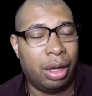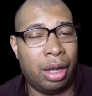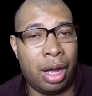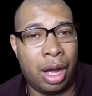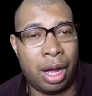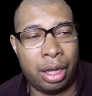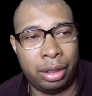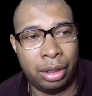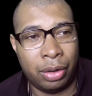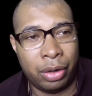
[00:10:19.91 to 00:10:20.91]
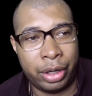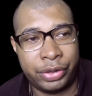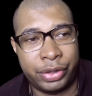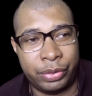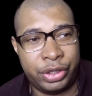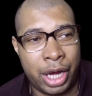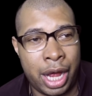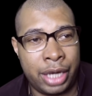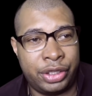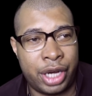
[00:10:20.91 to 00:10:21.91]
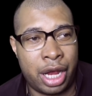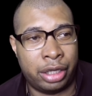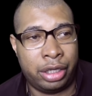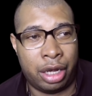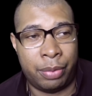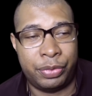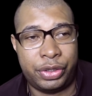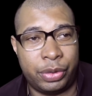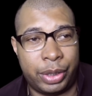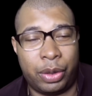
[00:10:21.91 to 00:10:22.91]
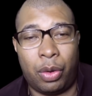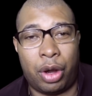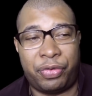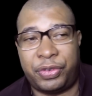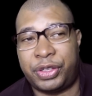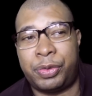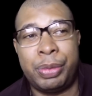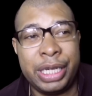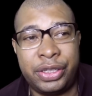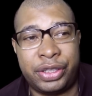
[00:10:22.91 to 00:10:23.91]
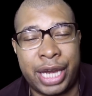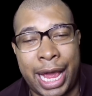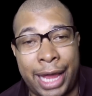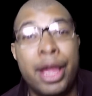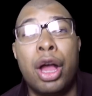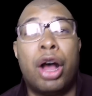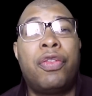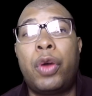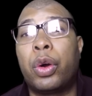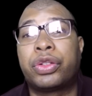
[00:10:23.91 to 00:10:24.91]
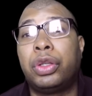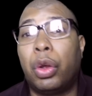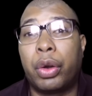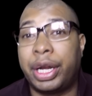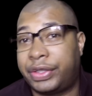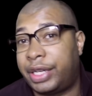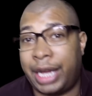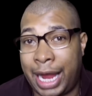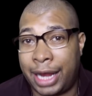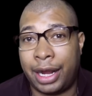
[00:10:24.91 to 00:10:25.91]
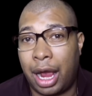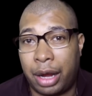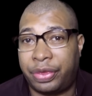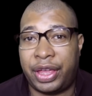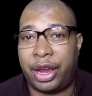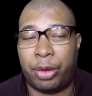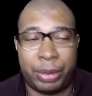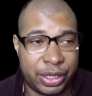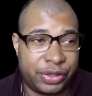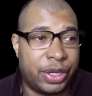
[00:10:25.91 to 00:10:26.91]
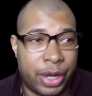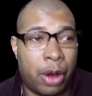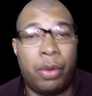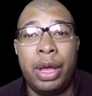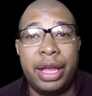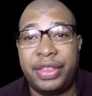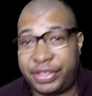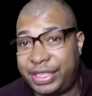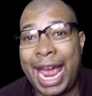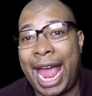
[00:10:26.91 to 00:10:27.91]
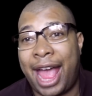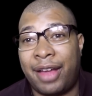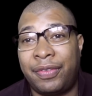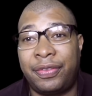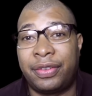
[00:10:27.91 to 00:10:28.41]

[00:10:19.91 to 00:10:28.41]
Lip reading: Ah, Lord, so John comes to an office beach day. Of course, Lawrence and Anna aren't there, but it's, you know, the staff.